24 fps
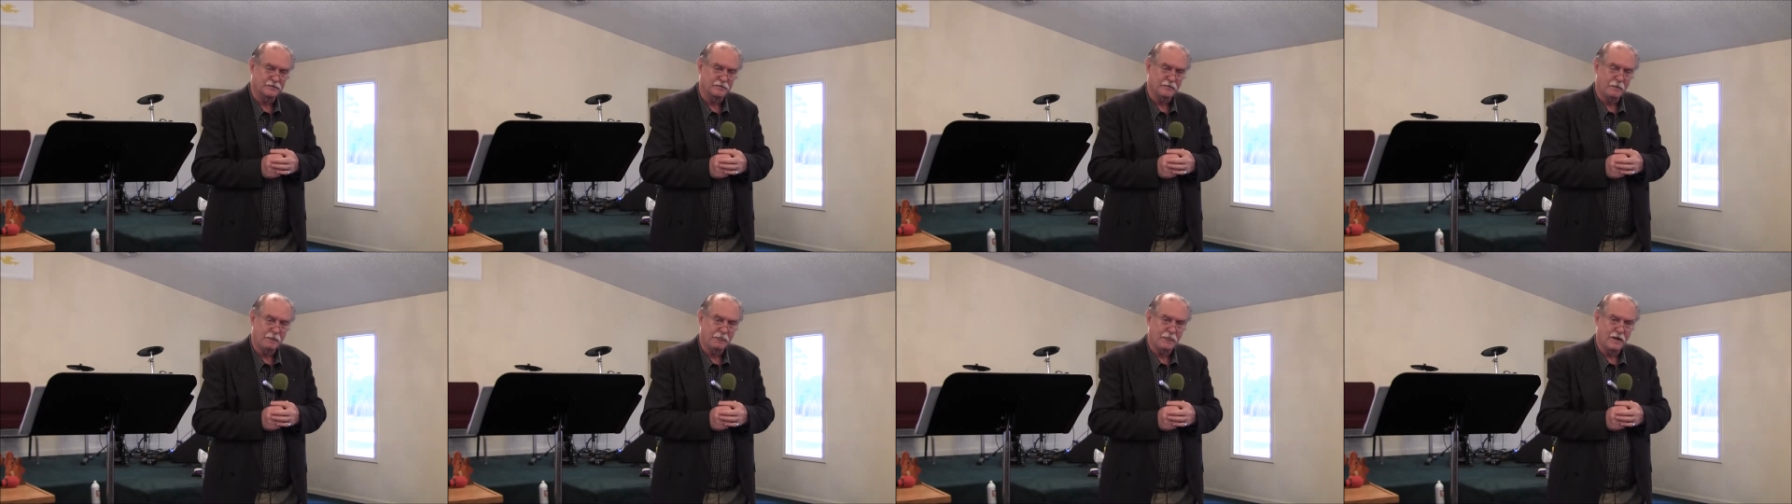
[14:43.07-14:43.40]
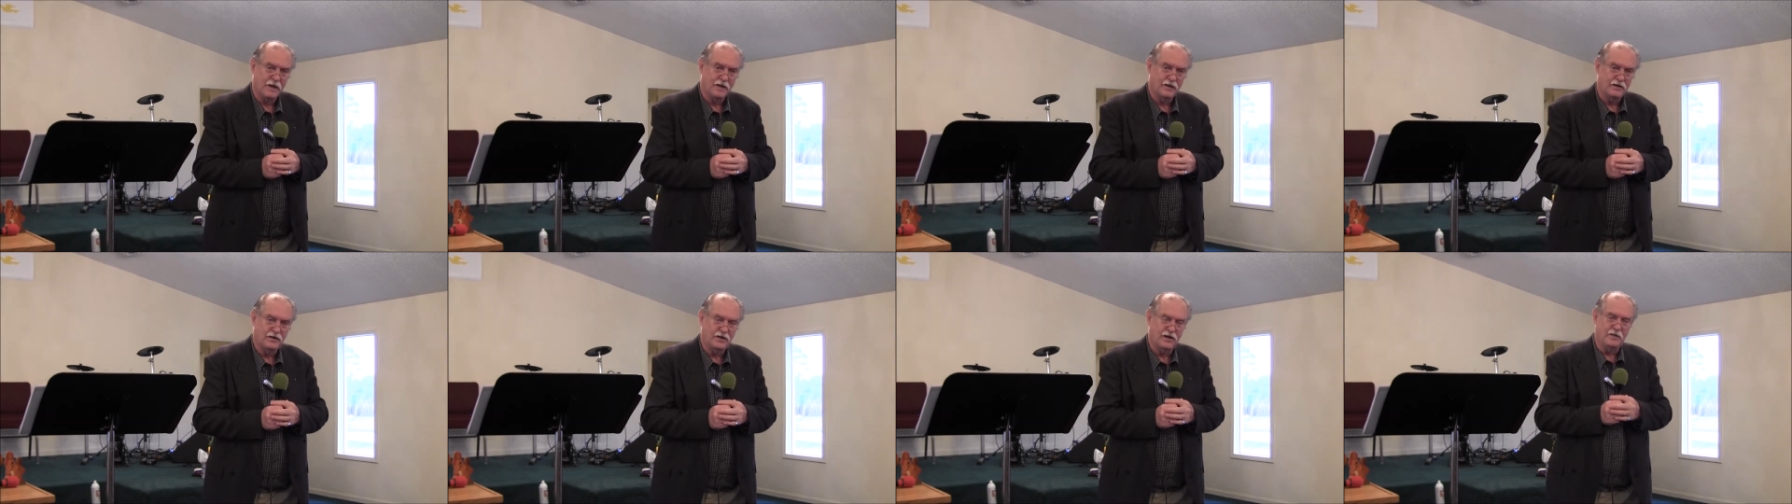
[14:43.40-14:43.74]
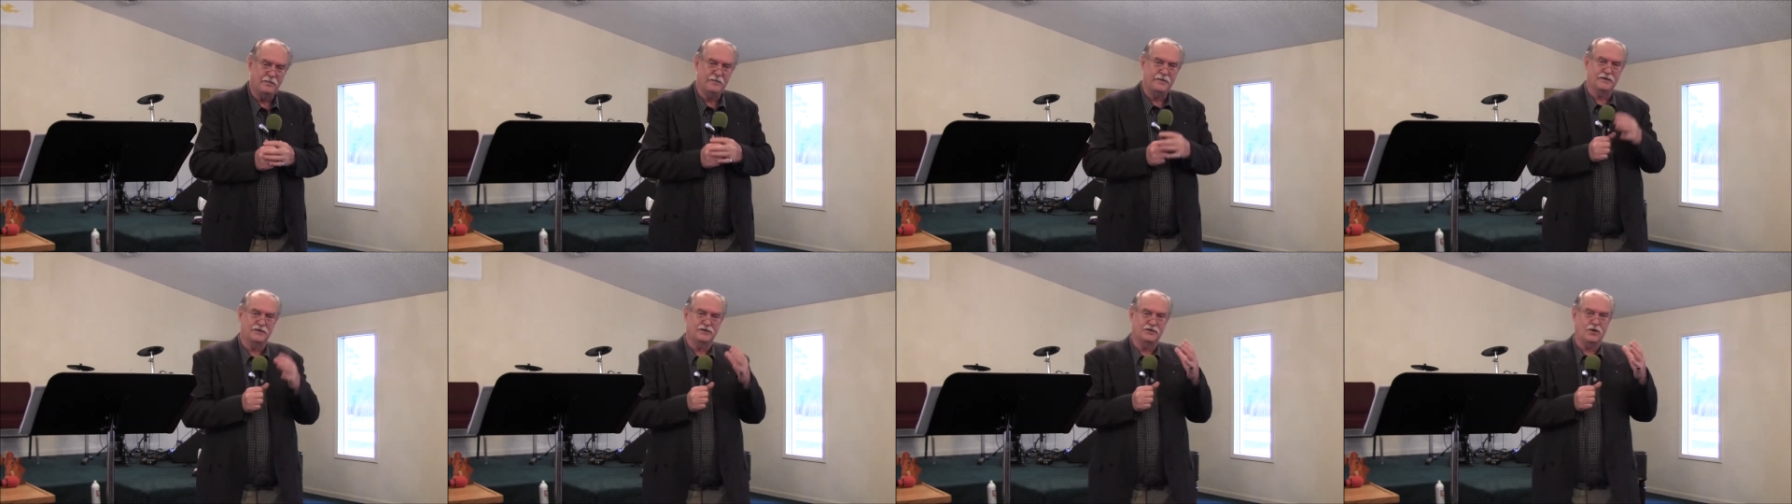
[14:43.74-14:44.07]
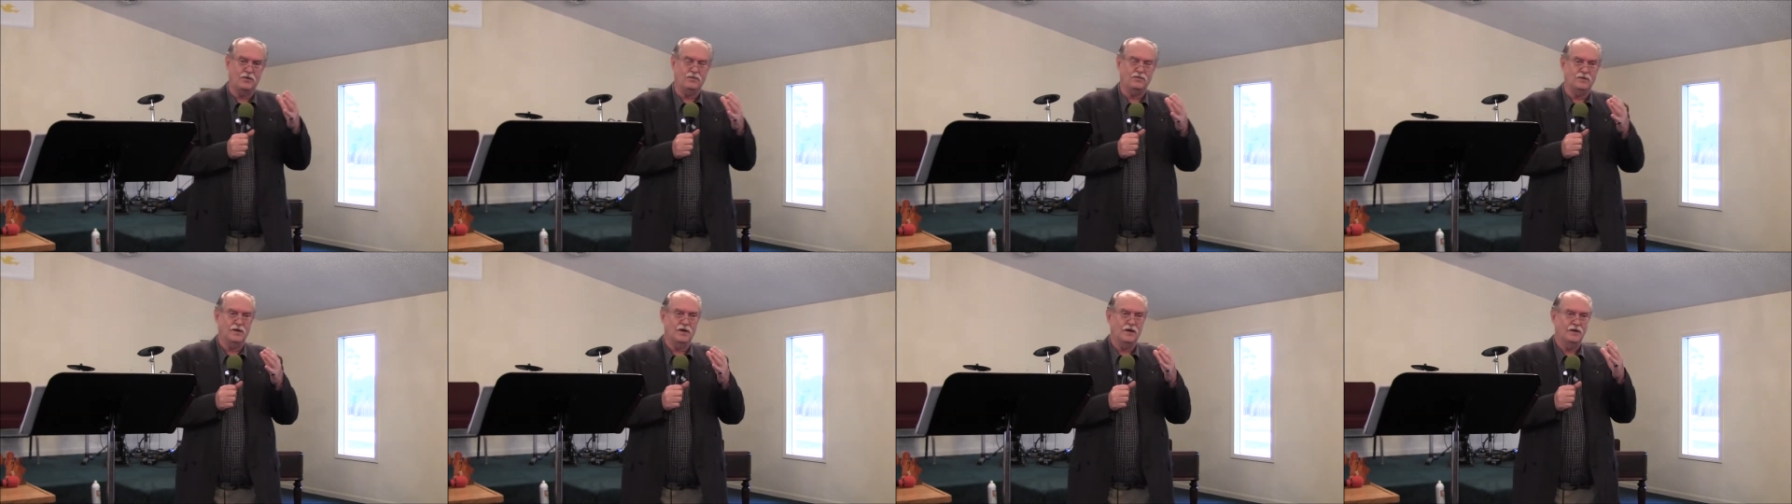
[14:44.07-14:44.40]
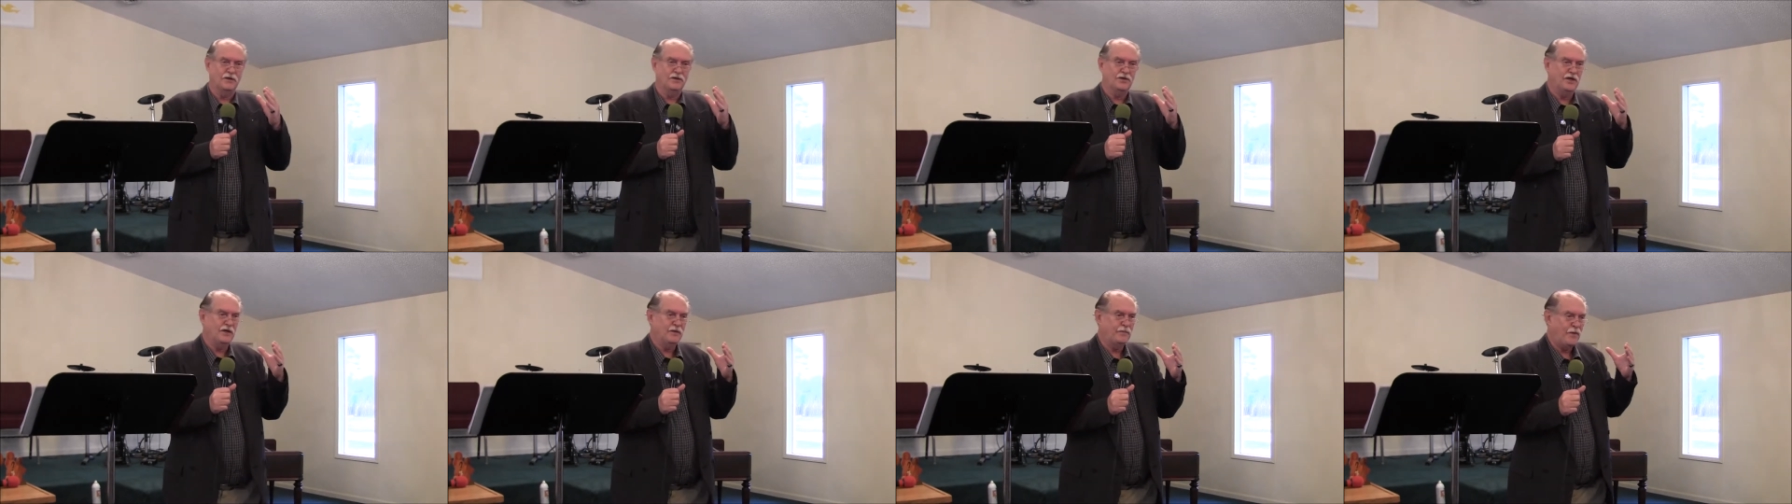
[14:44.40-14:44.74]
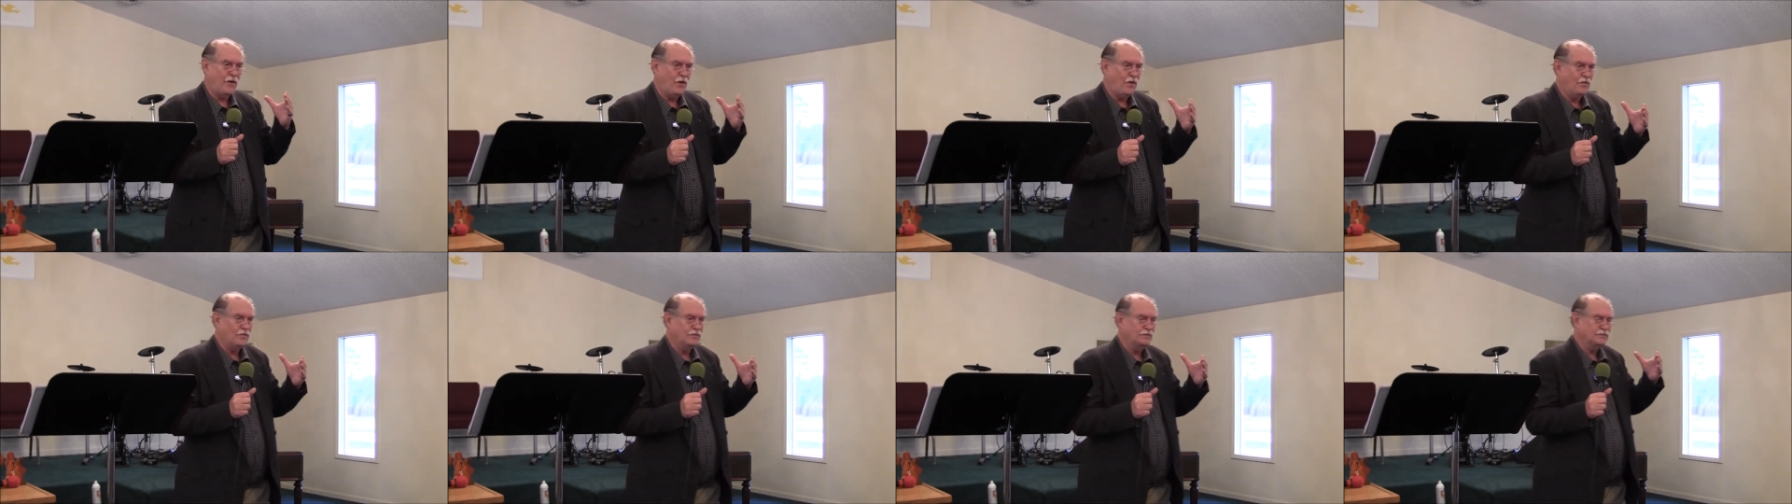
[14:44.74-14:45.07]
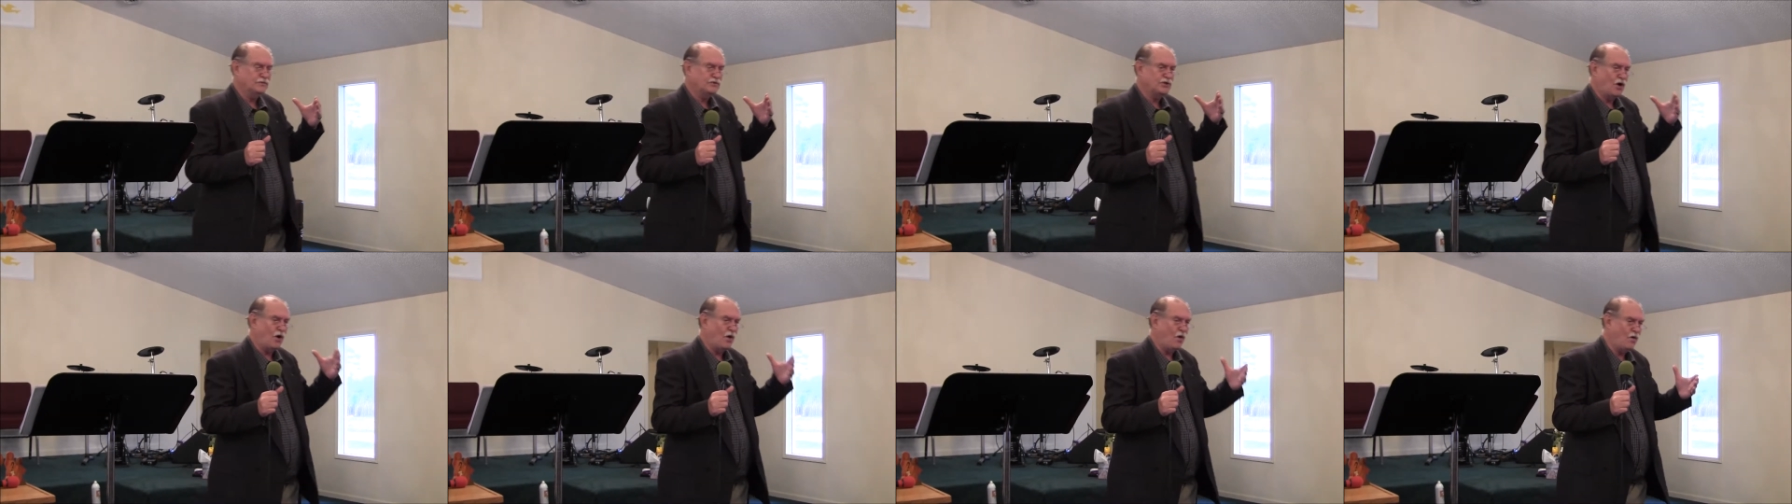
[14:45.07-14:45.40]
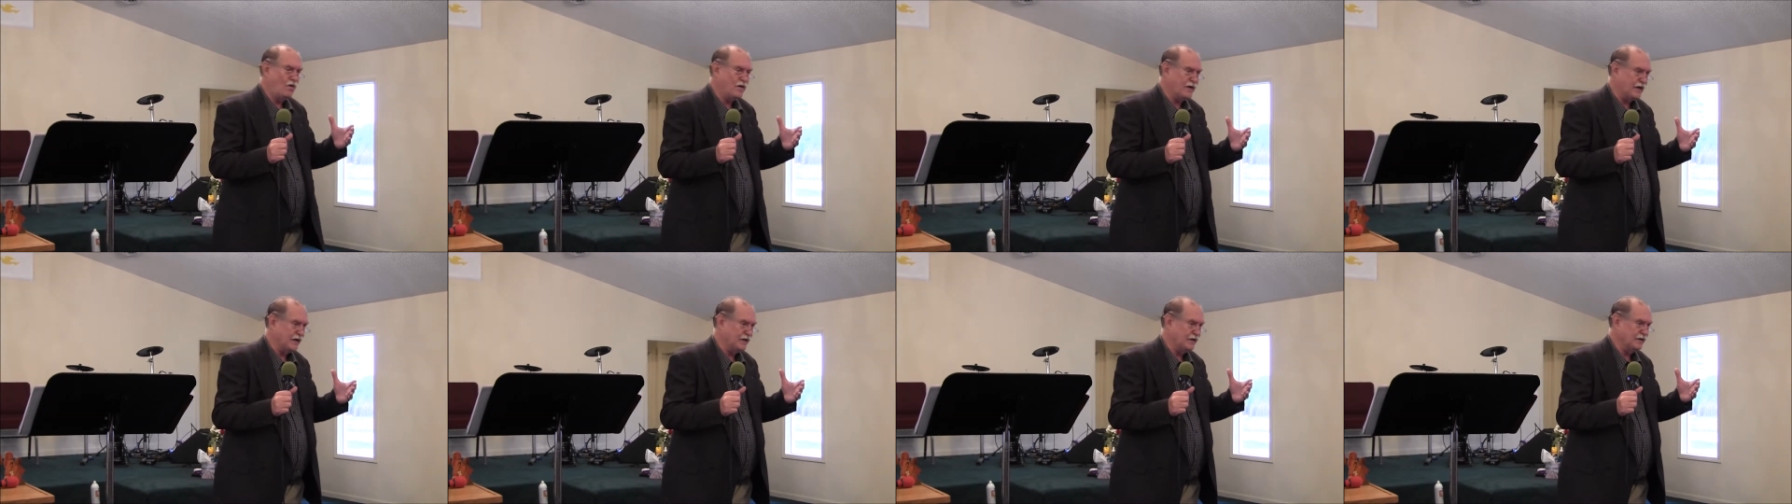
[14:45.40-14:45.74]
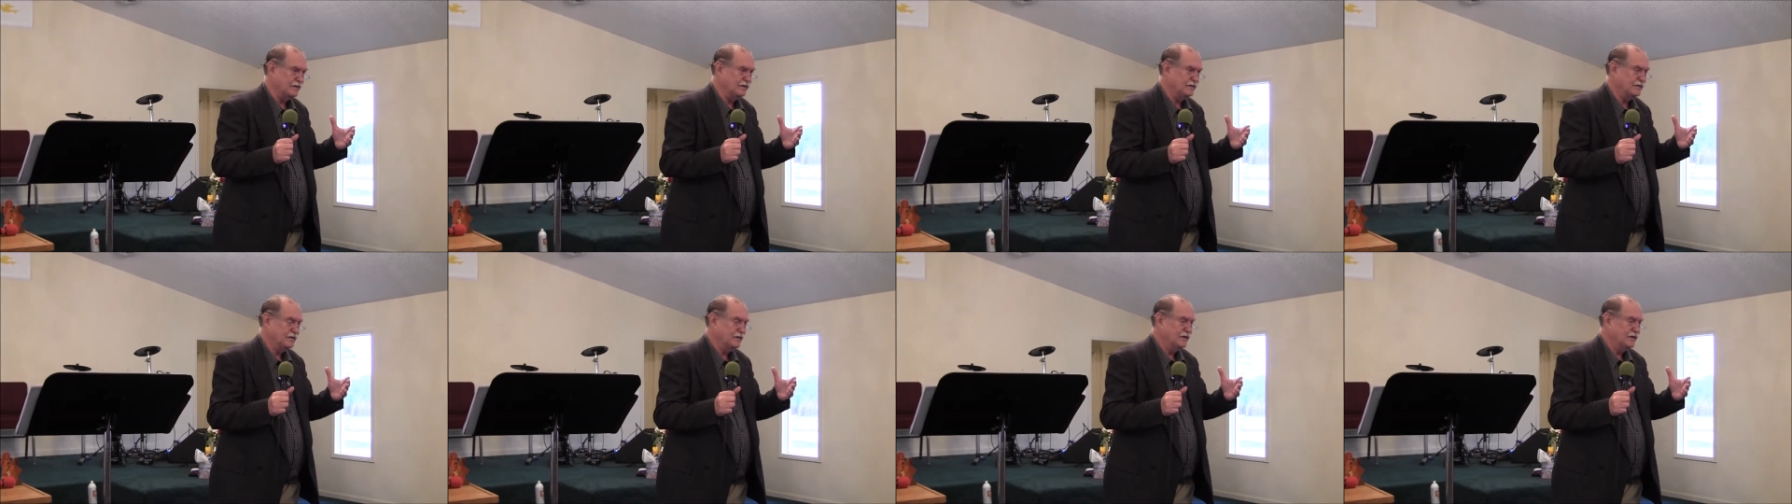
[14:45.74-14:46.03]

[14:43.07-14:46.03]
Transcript: Yes. You know, but don't keep on talking.